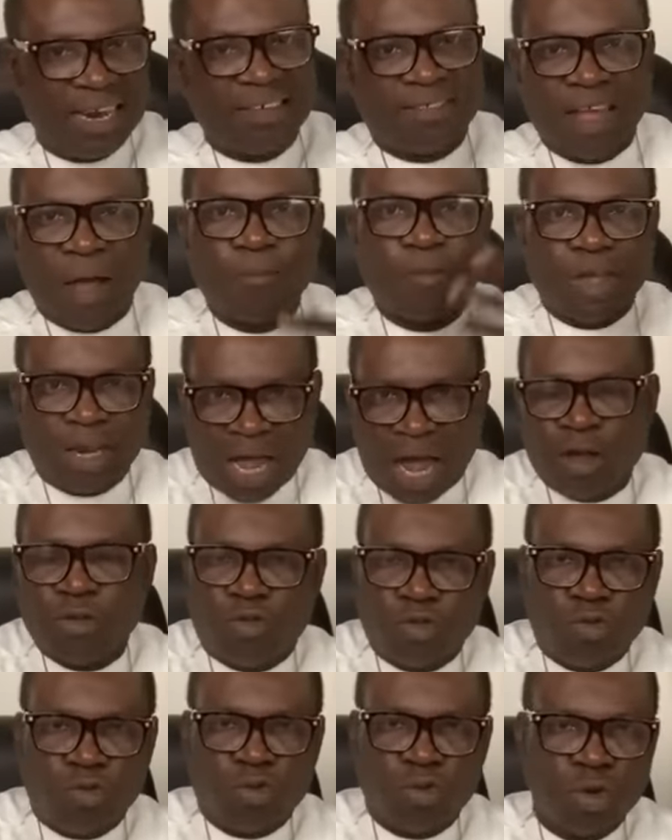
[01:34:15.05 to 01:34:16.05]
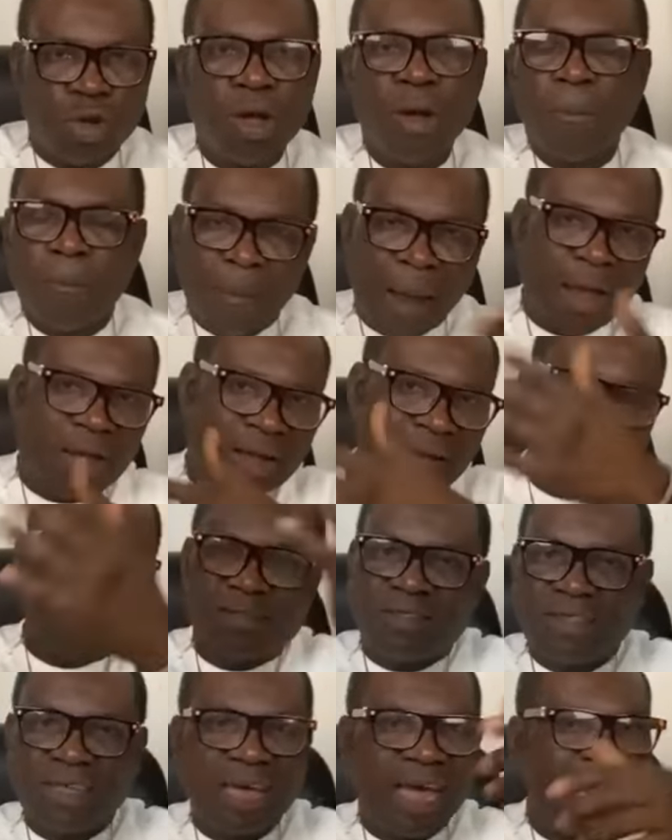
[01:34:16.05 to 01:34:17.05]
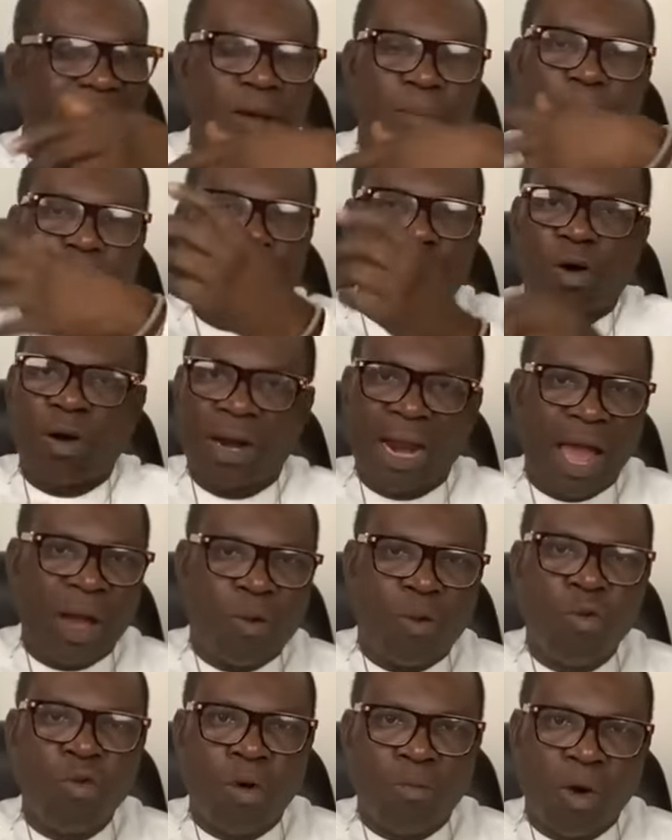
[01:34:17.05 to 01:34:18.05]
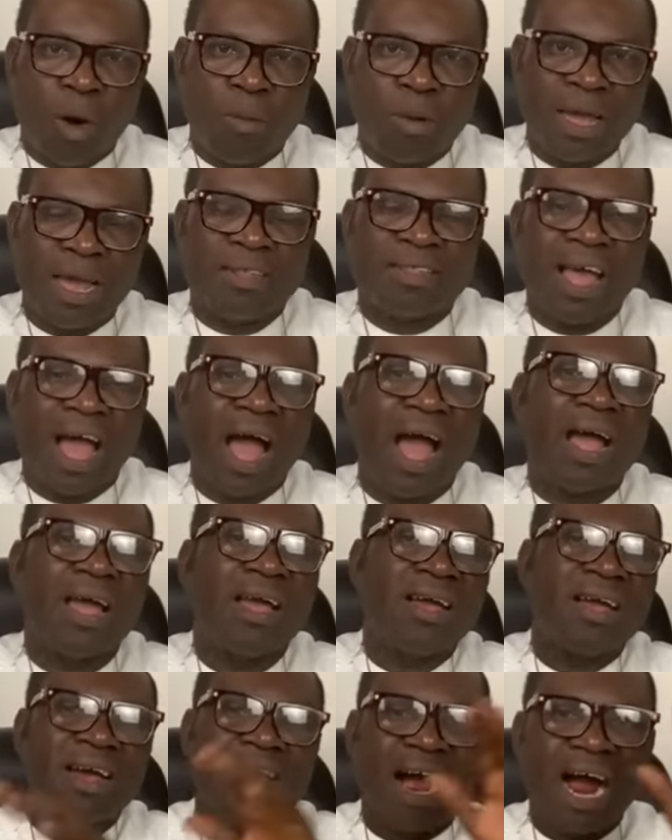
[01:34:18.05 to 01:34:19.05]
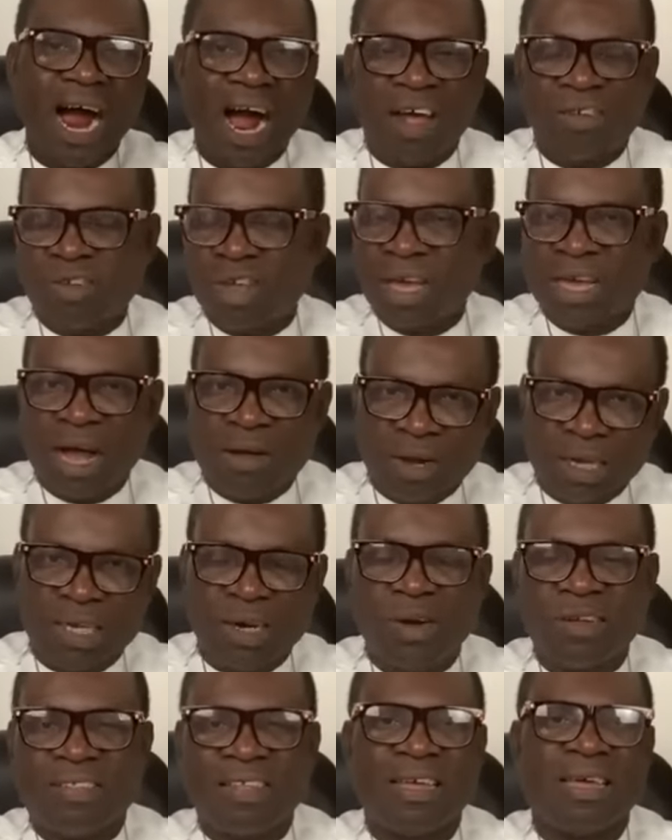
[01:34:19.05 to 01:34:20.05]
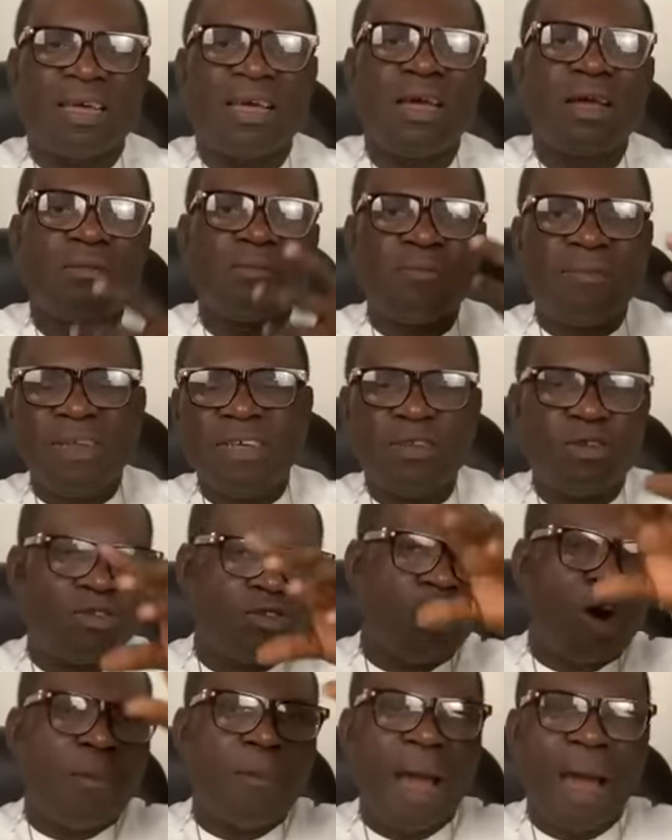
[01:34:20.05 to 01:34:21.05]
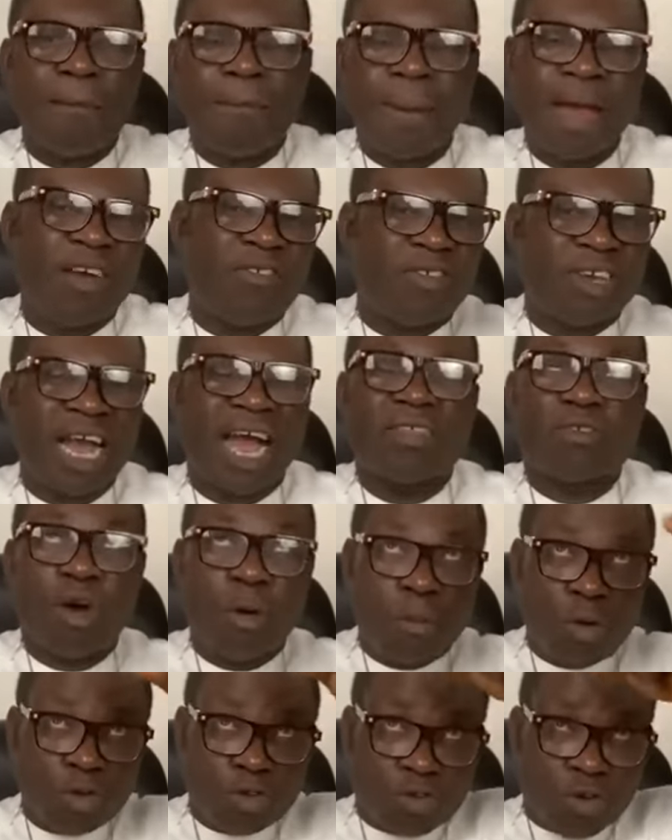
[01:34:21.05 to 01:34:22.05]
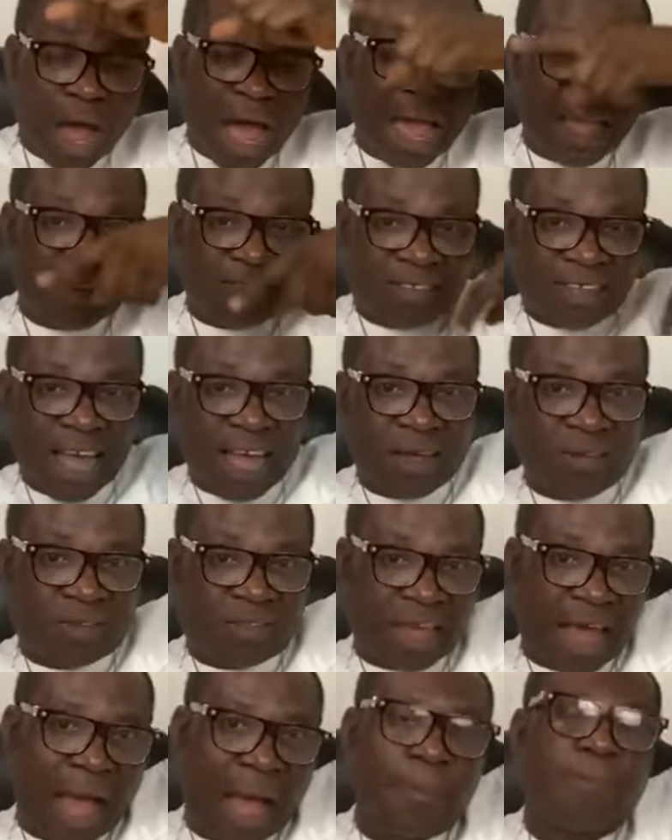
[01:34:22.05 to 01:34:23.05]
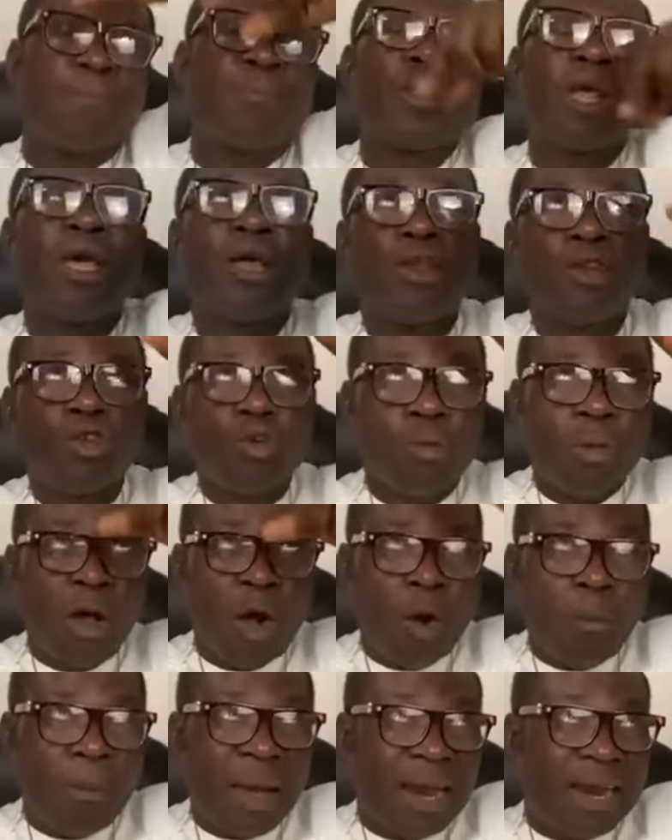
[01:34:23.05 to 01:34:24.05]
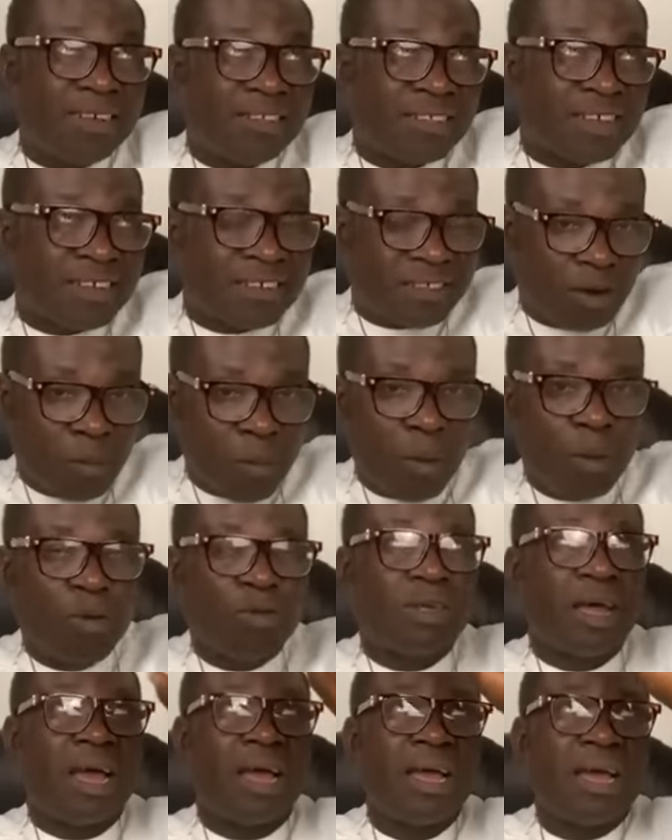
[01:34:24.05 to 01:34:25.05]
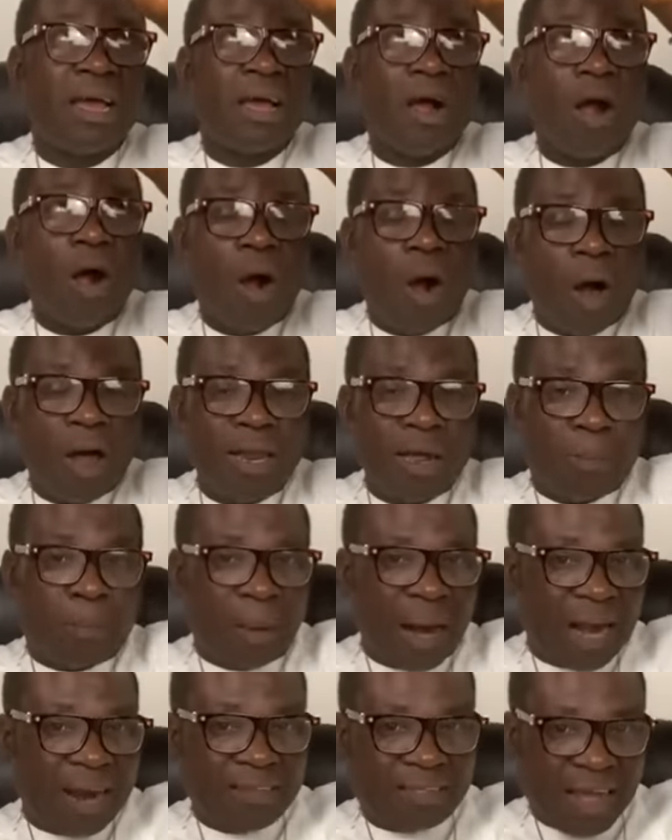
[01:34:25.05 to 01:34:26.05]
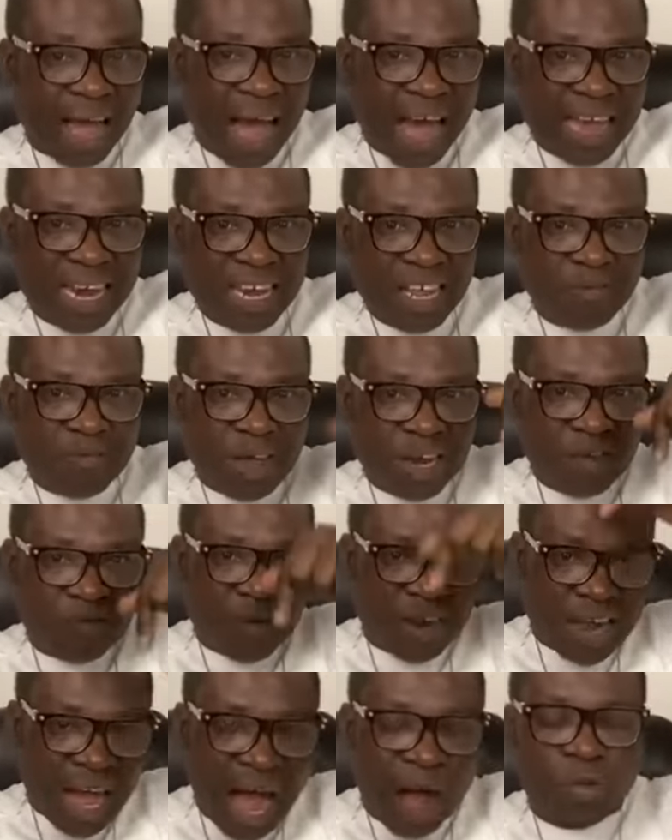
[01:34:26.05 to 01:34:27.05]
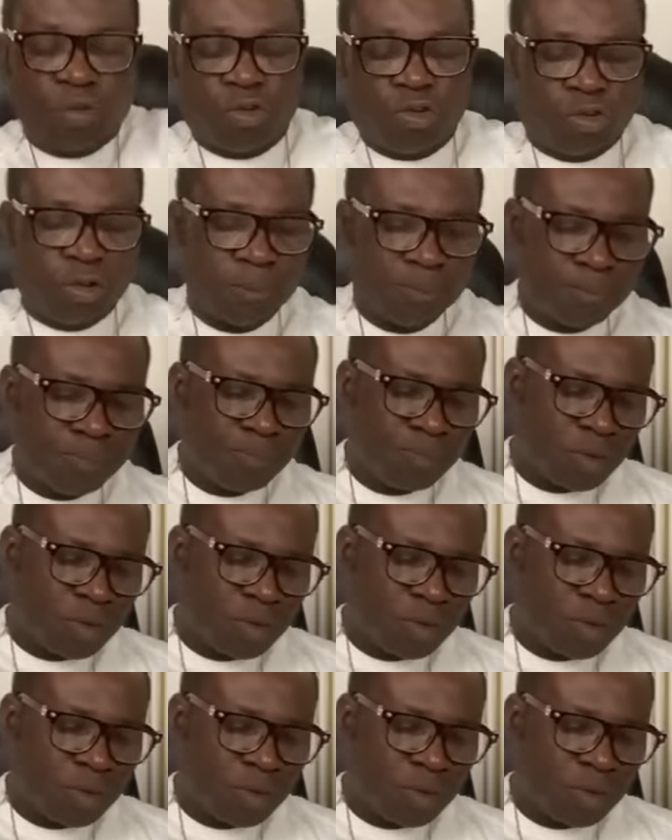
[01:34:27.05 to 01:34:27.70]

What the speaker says: It is something I do. But you can see anybody online. Who mom yes, I'll show your calculation. I'll see. Please draw my birth chart. I'm gonna draw a circle, sir. Do on belly says number one say all the planets are in different houses.